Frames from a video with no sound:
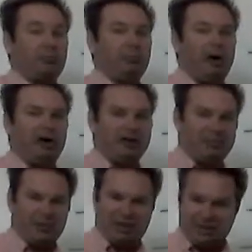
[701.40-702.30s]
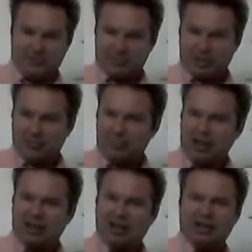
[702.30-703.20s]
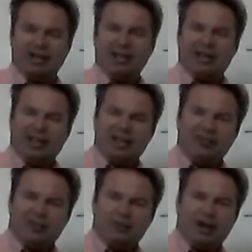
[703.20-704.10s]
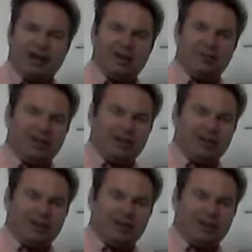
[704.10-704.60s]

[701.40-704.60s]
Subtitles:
pardon me. But if you have